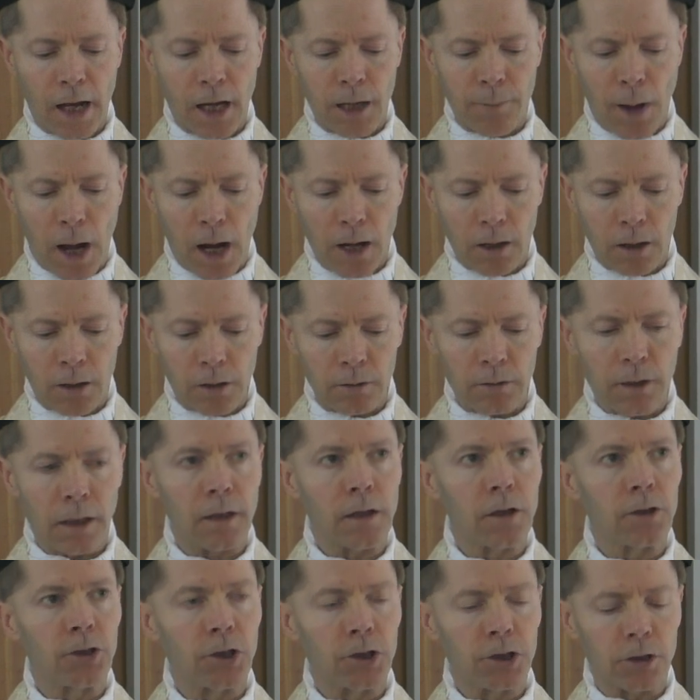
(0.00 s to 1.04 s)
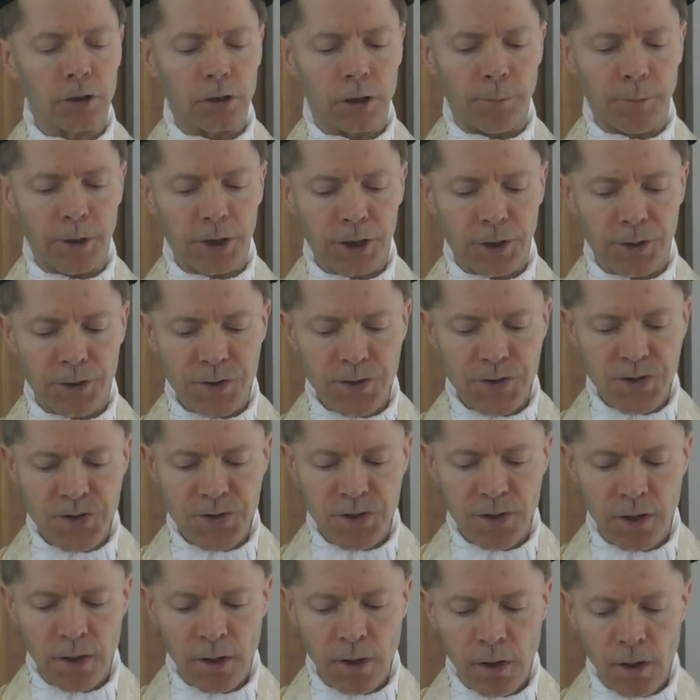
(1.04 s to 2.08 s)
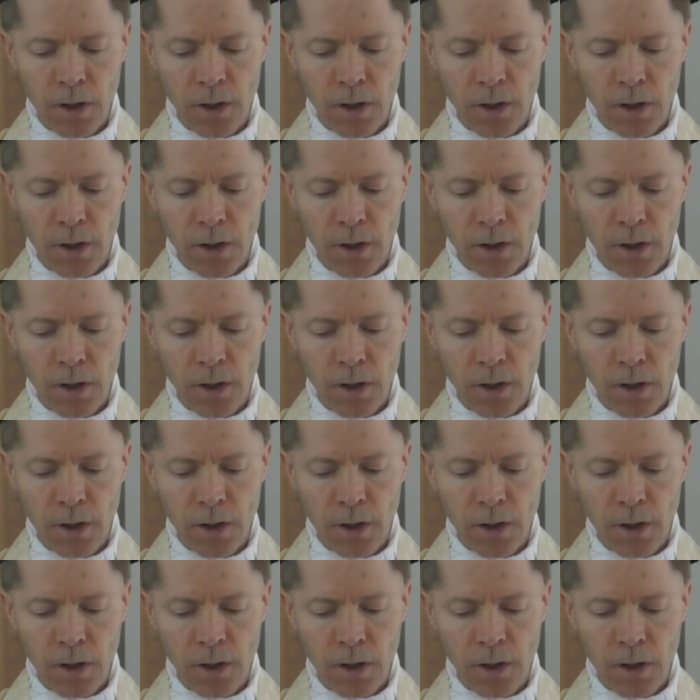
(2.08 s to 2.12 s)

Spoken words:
ecumenical and liturgical commissions